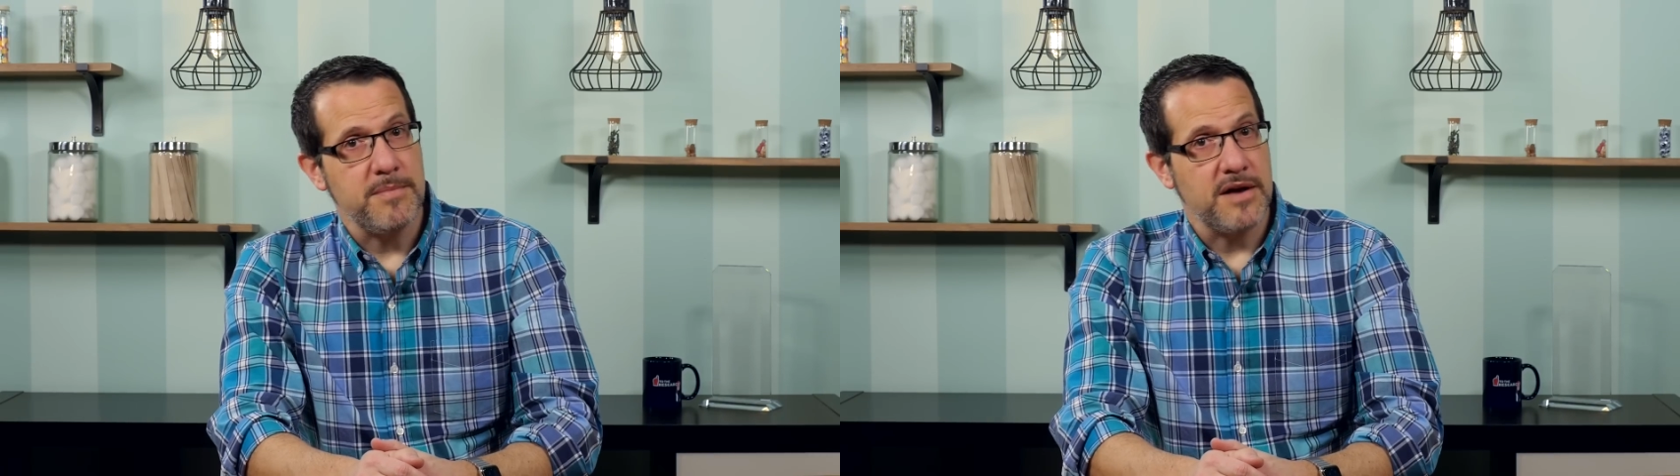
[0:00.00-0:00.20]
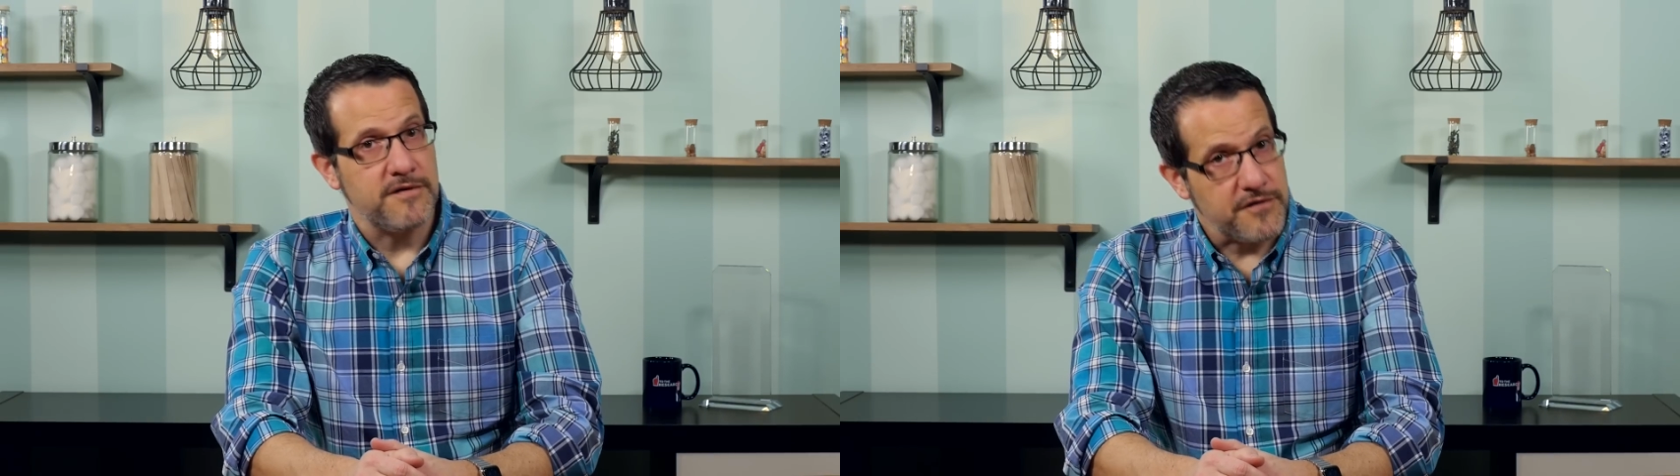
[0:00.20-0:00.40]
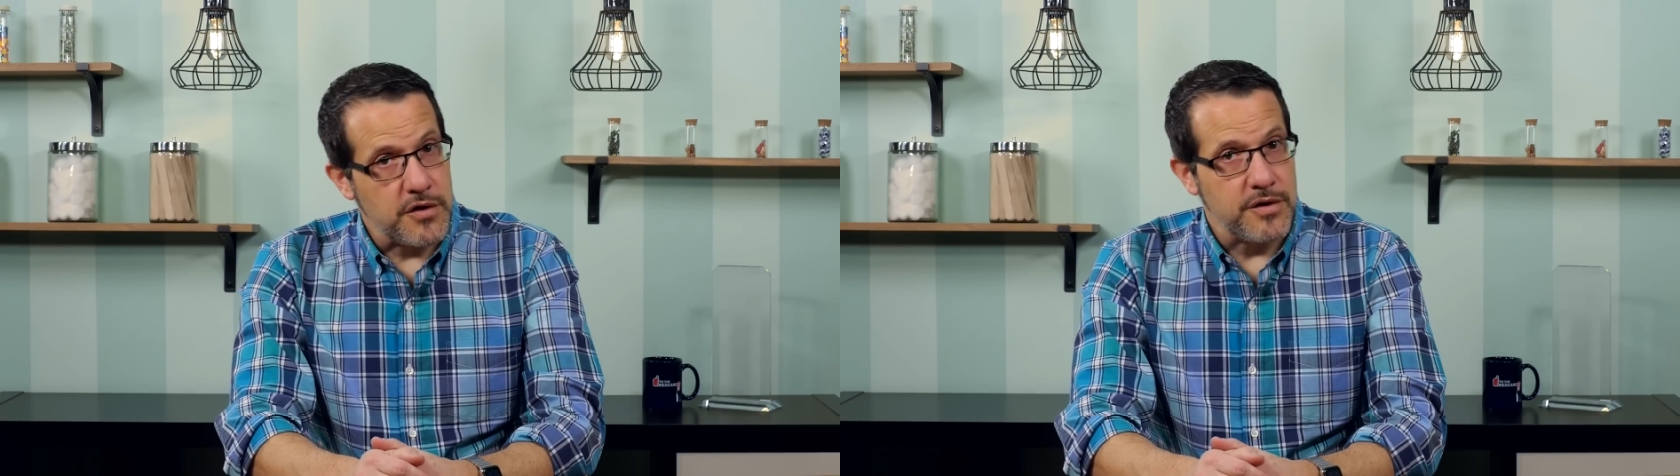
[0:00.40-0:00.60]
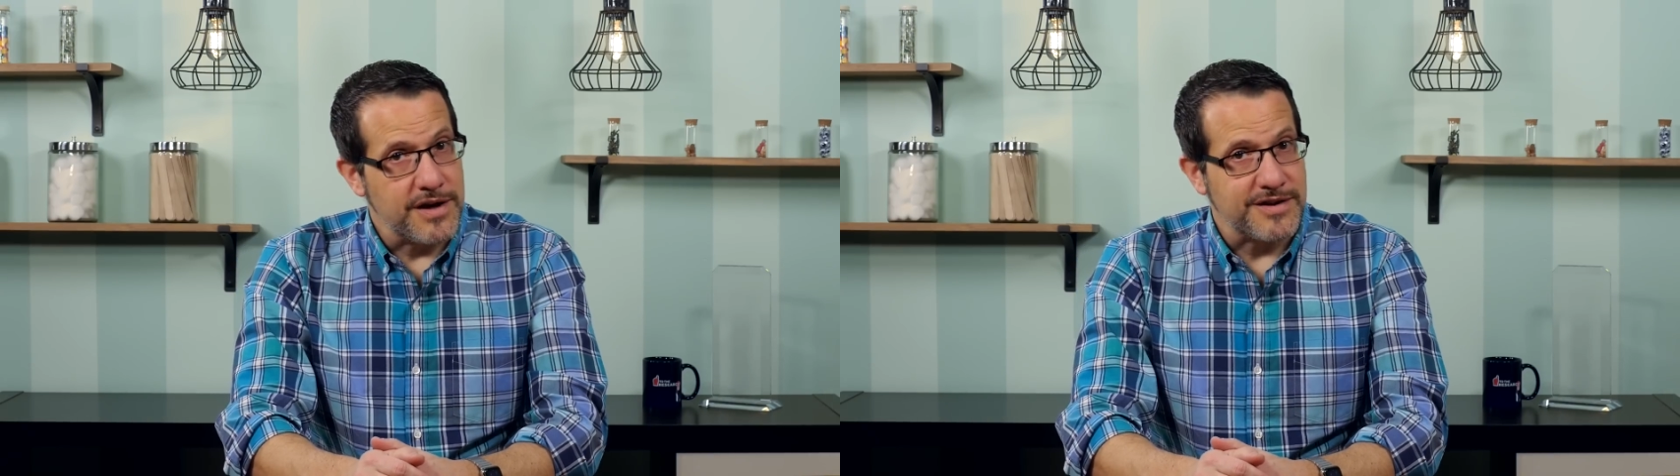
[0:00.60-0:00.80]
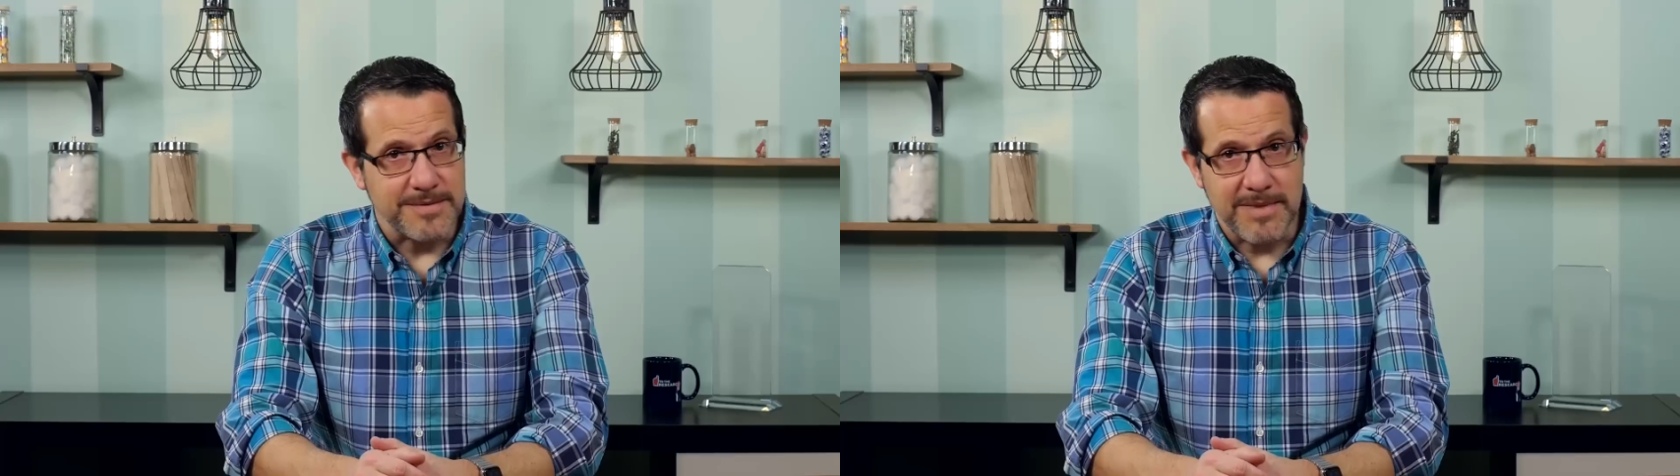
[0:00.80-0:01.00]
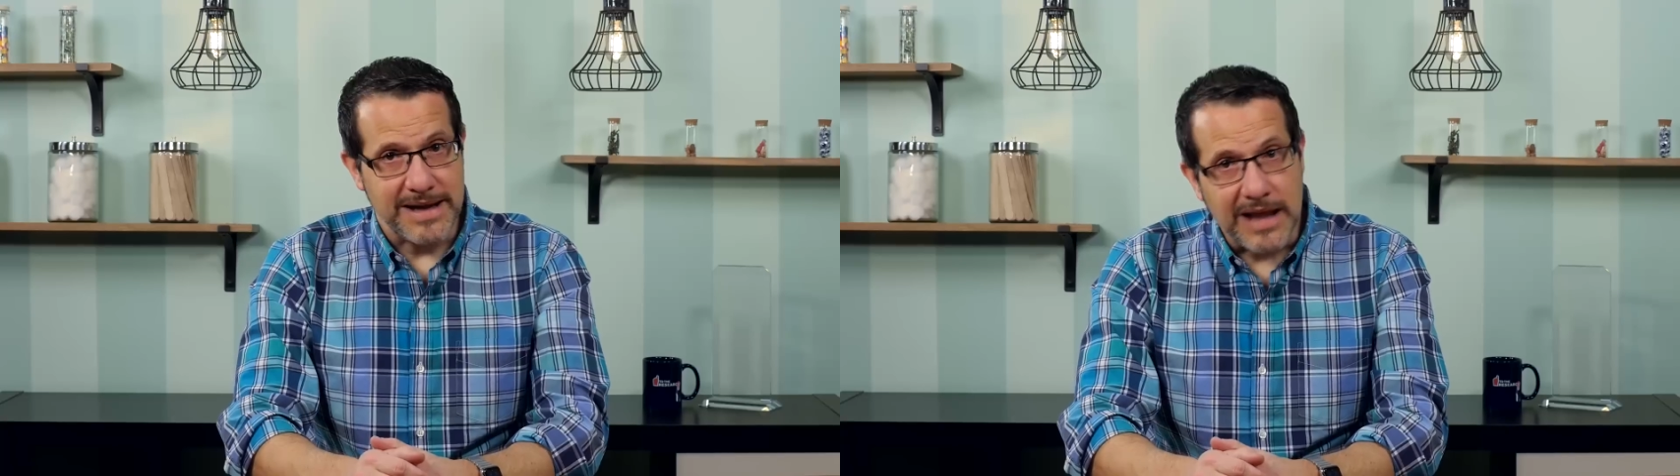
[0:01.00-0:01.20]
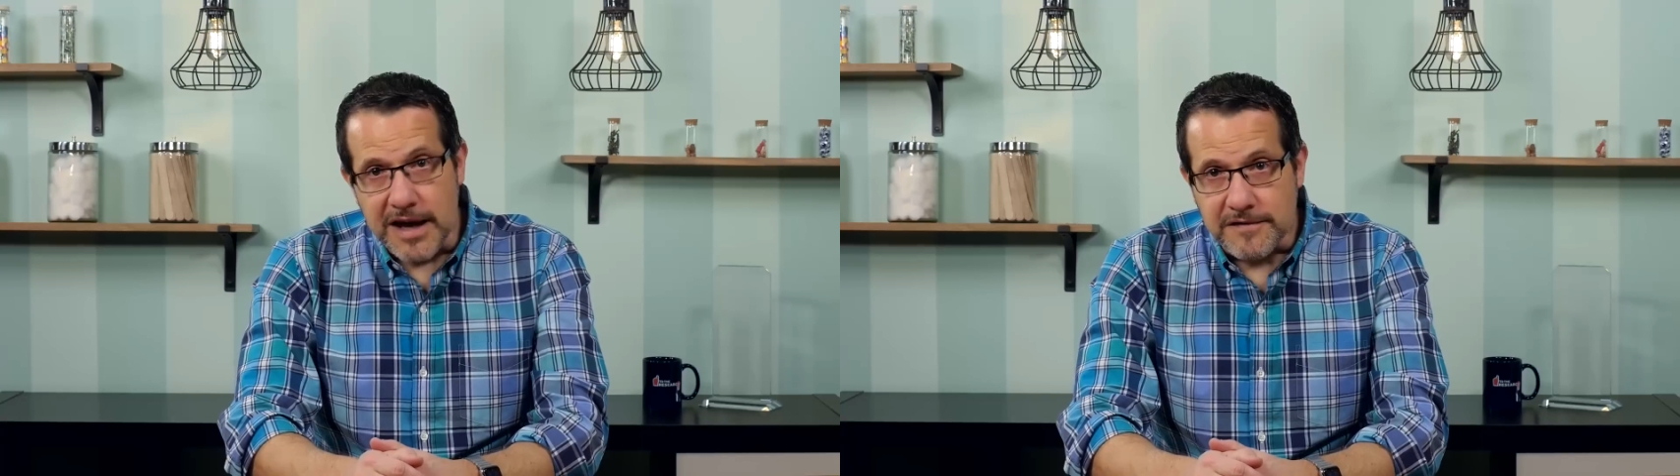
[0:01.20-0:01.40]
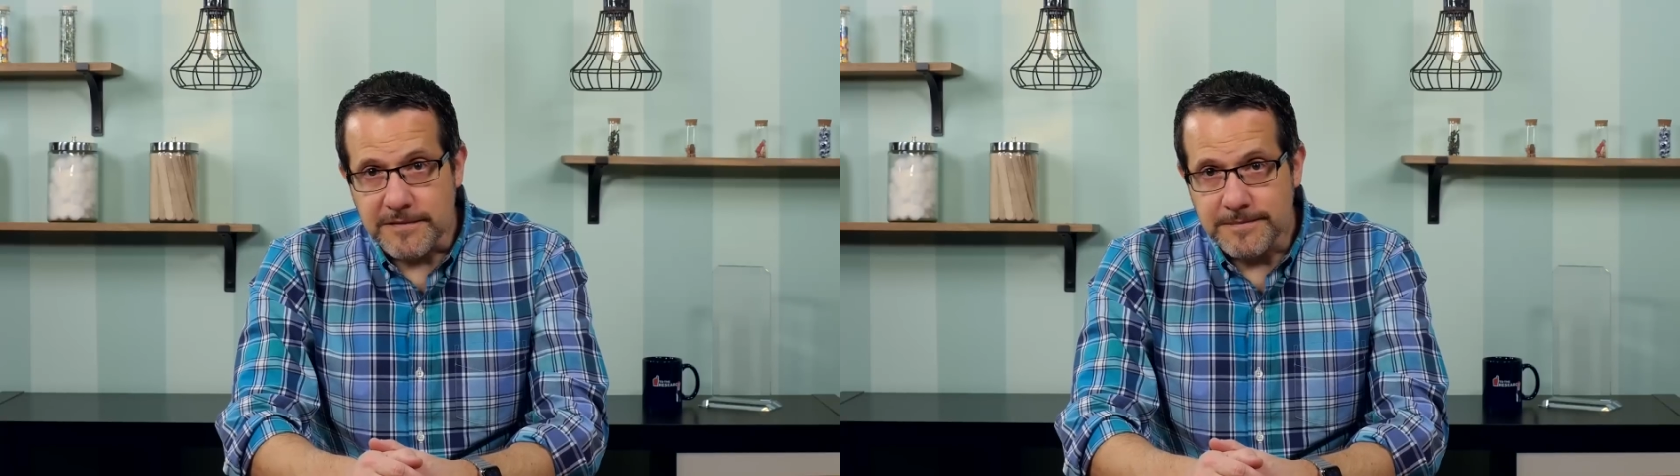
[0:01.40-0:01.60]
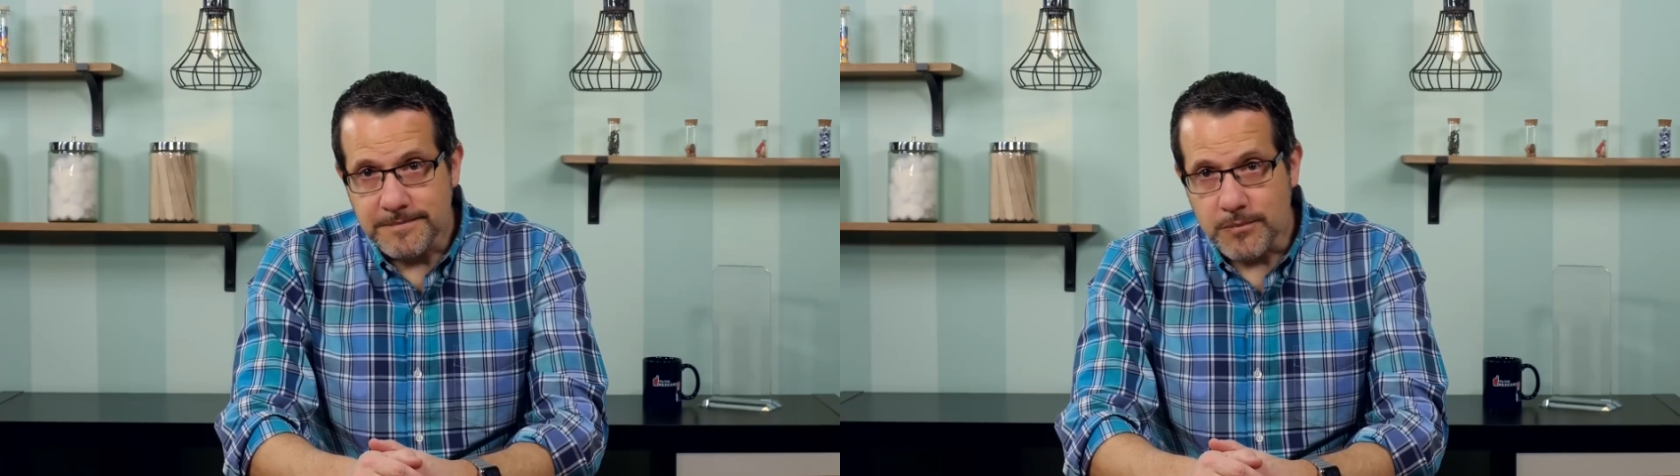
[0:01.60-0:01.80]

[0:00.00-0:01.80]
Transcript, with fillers: me of a few years of my life.